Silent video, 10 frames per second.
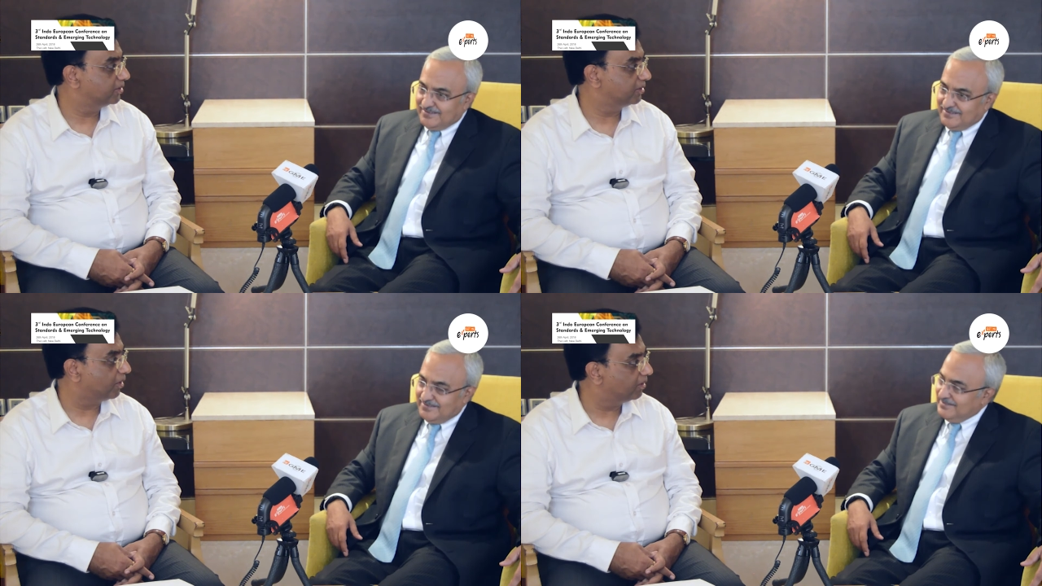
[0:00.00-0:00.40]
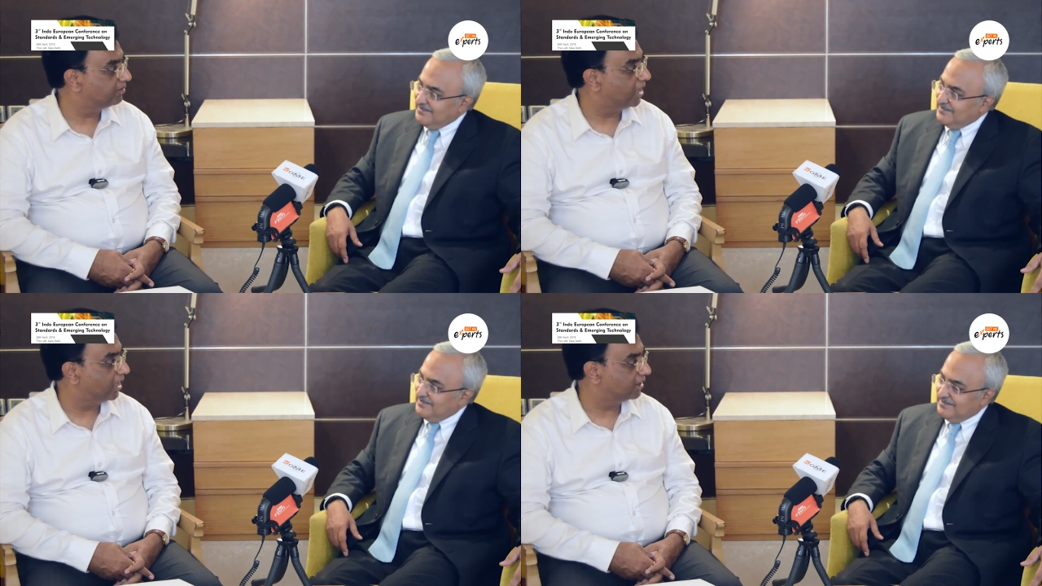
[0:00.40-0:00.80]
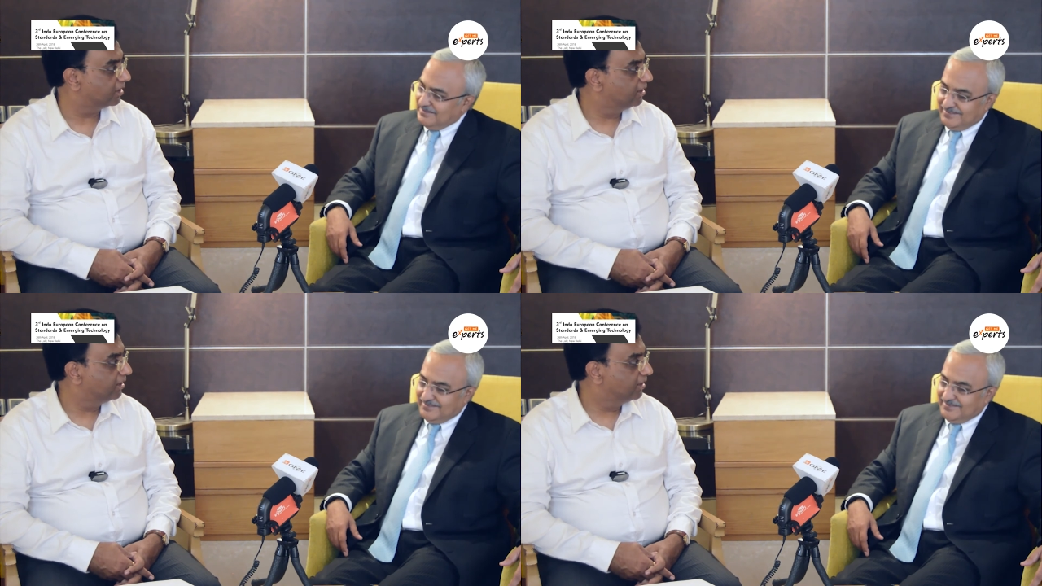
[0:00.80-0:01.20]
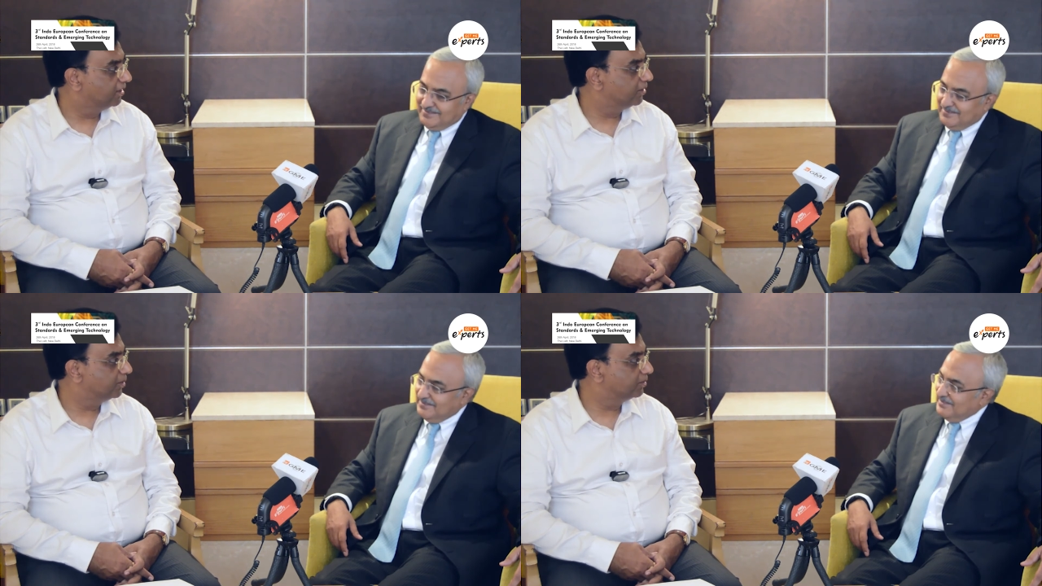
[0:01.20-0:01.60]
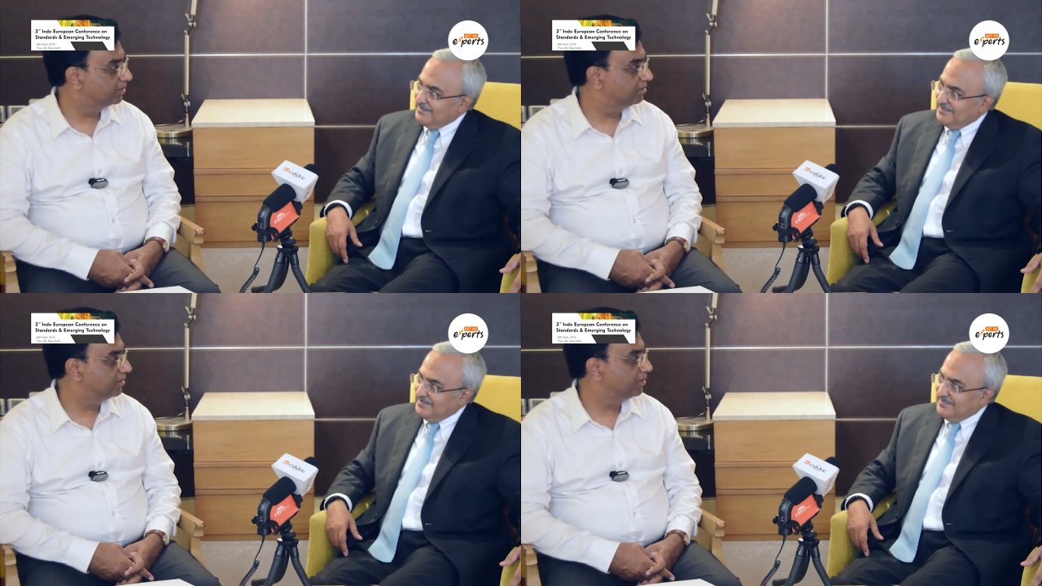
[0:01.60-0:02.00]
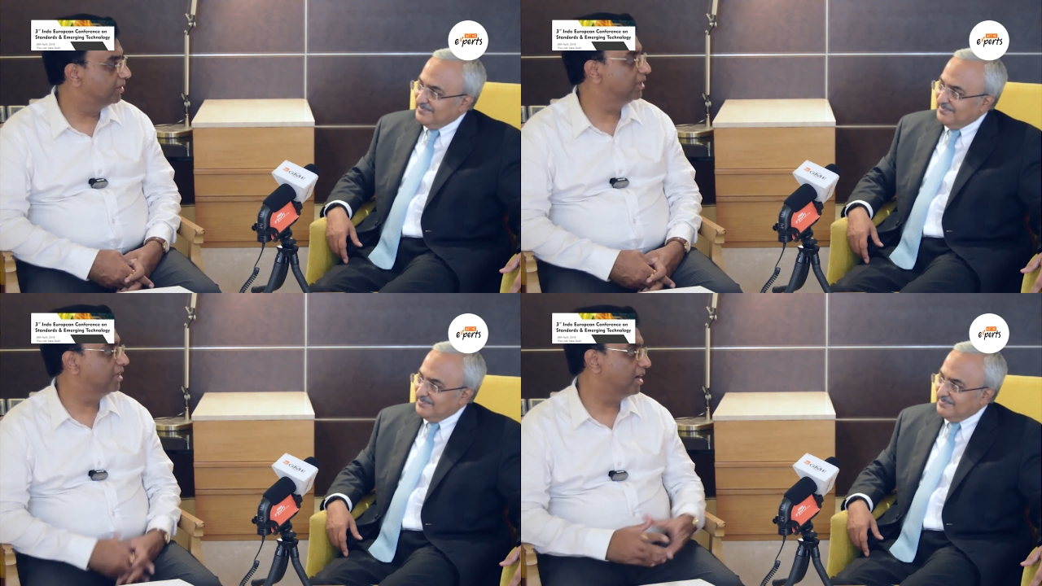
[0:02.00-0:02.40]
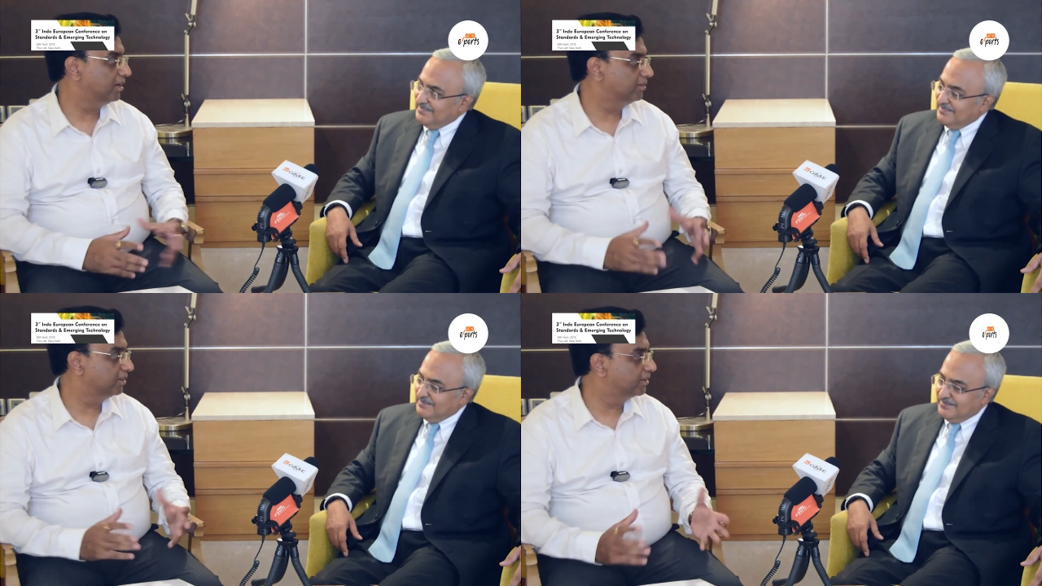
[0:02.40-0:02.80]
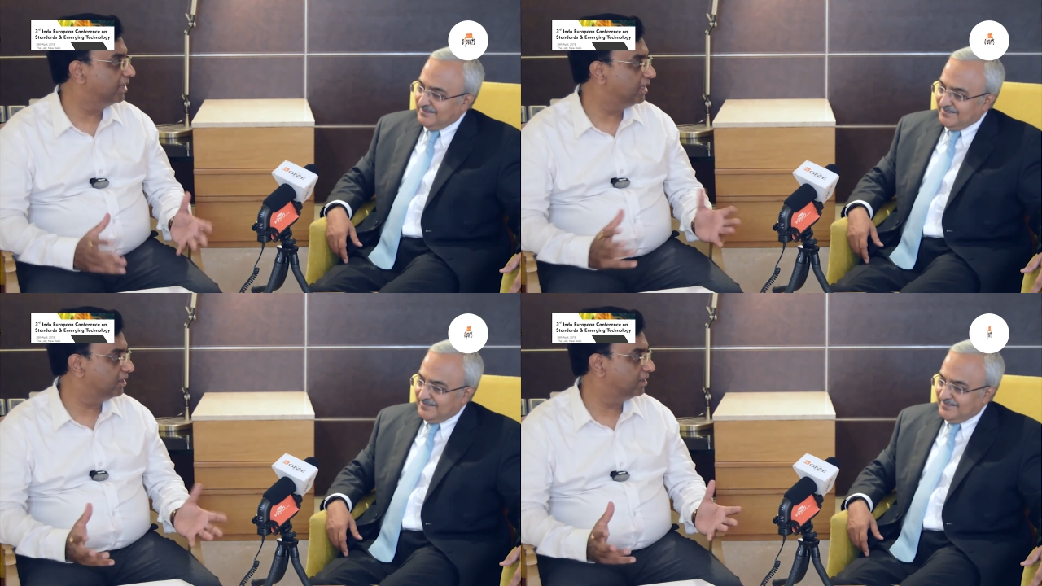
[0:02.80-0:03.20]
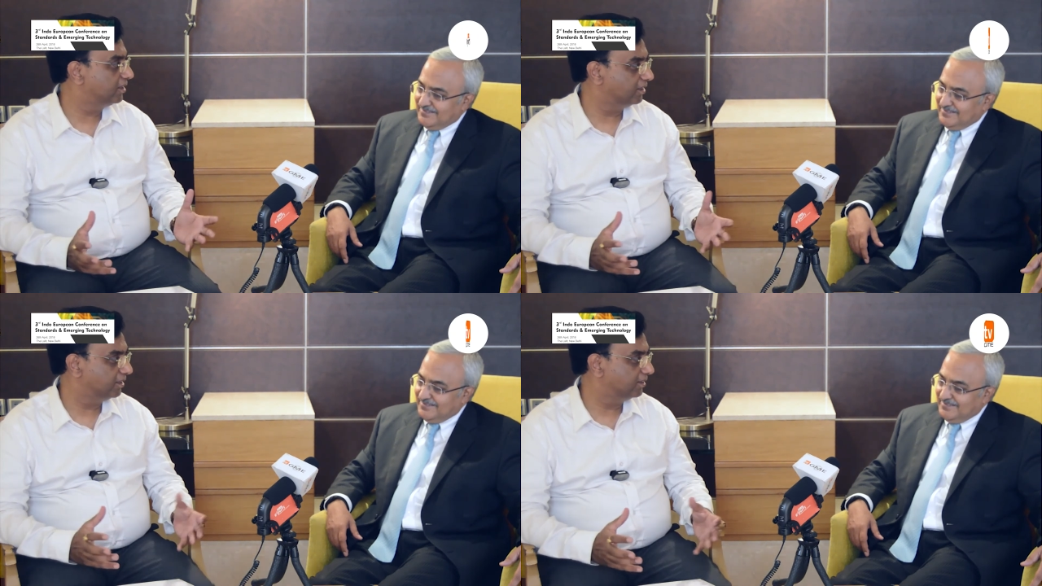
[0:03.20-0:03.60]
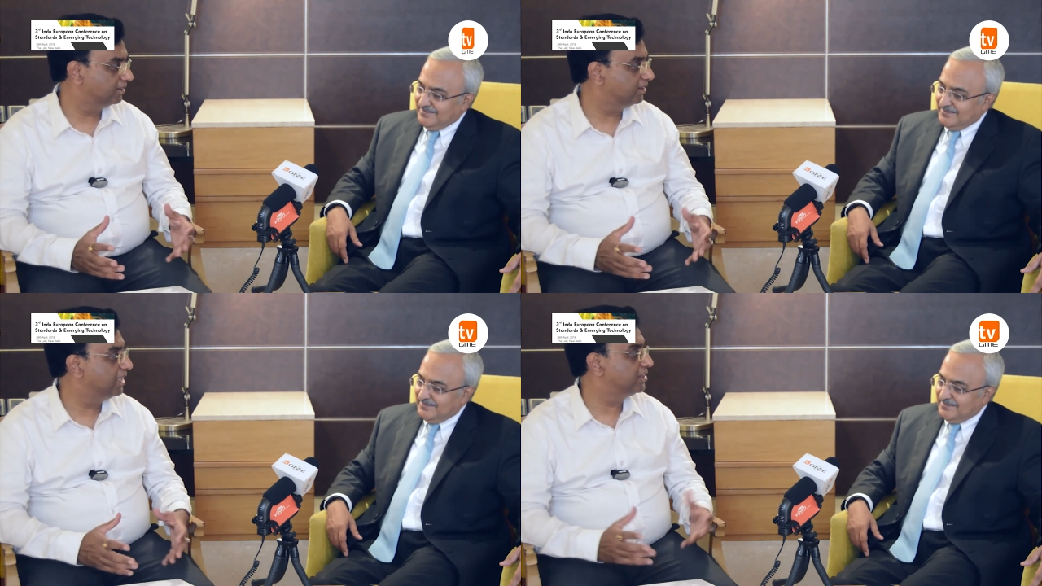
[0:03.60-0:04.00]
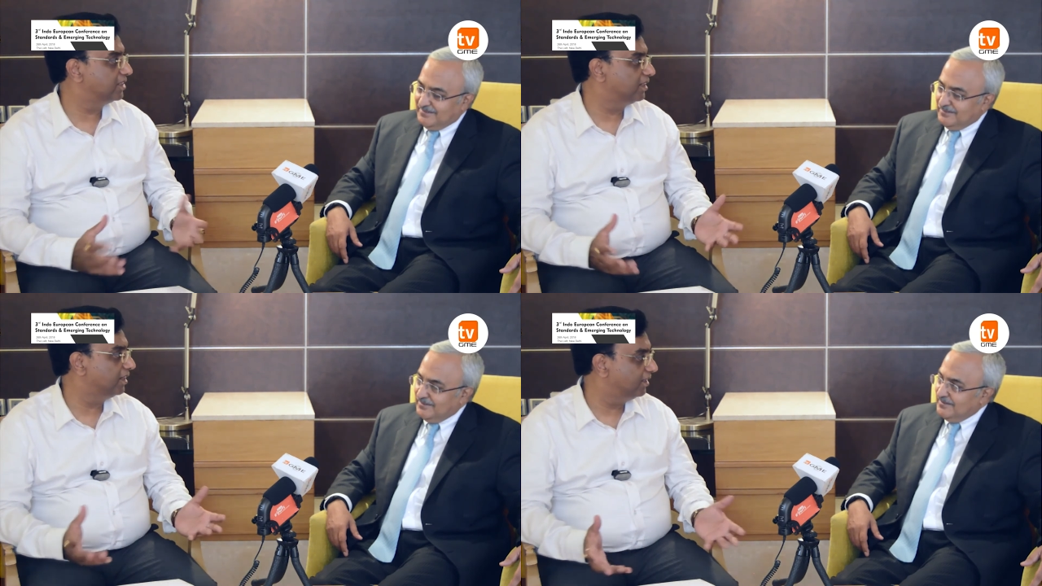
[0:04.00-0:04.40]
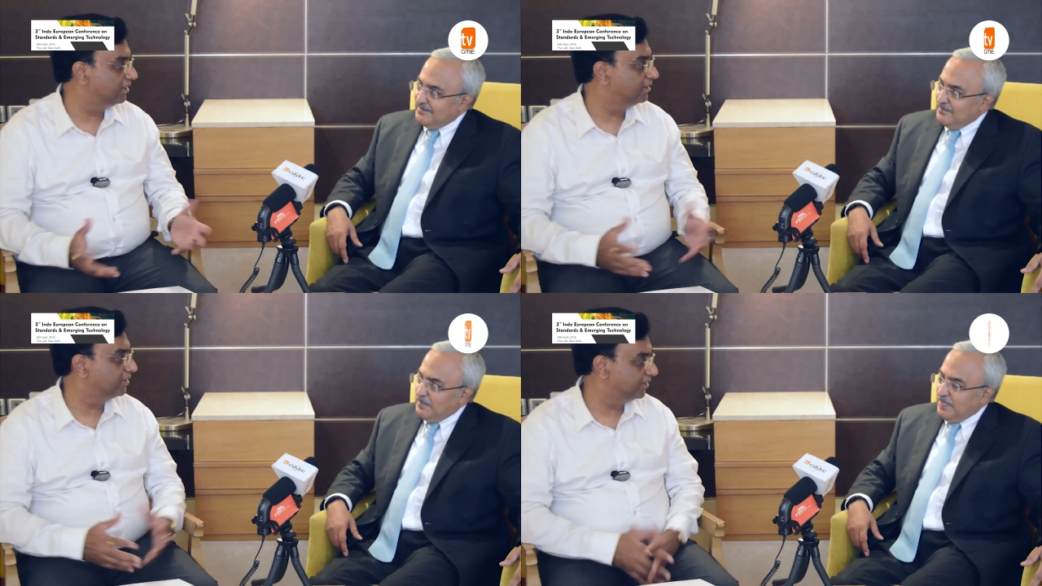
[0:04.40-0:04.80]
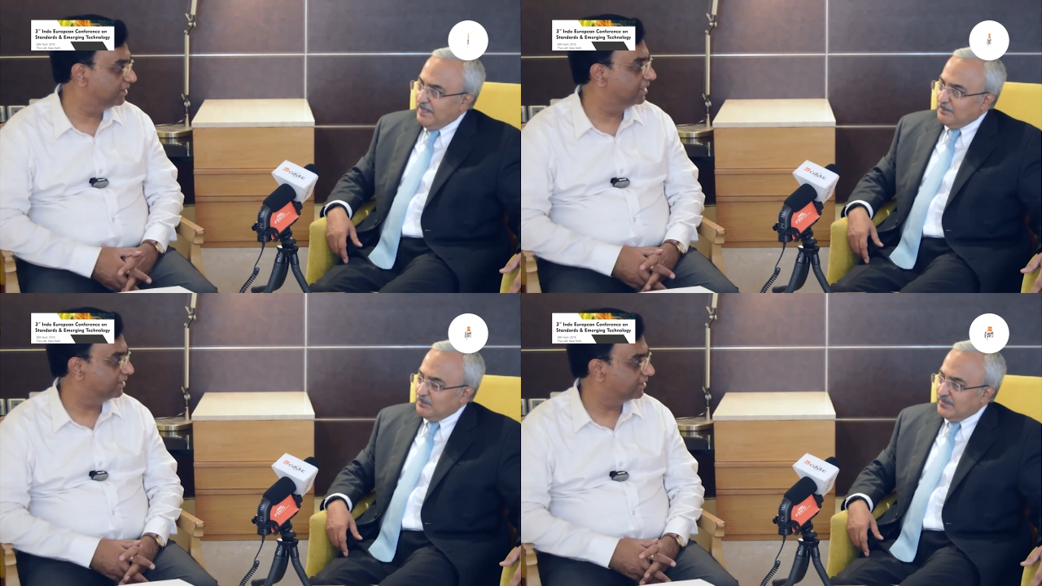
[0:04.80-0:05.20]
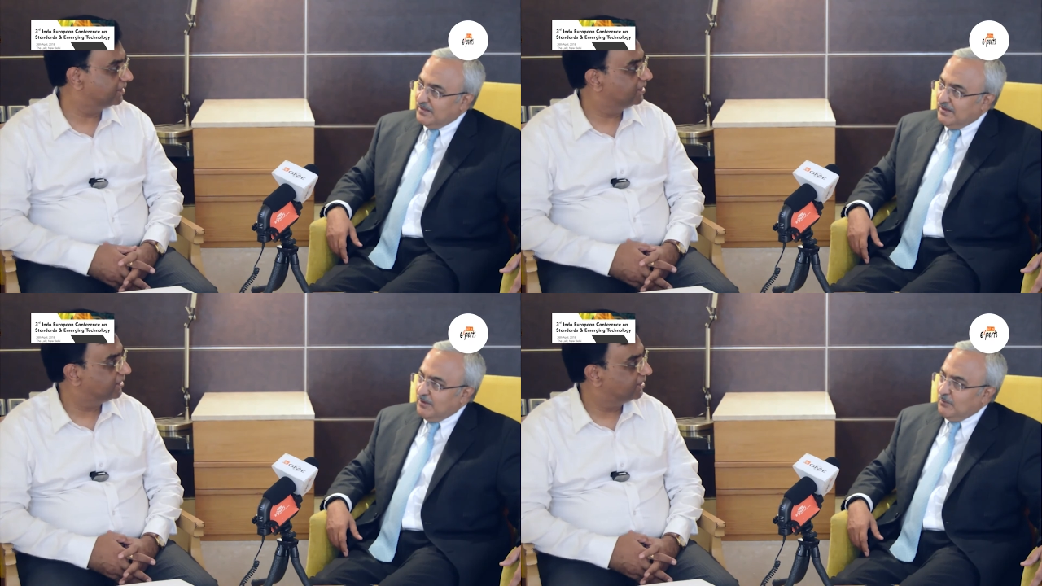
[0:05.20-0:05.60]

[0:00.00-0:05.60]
Speaker 1: to solve that, you know, we'll have a great uh, nation ahead with us.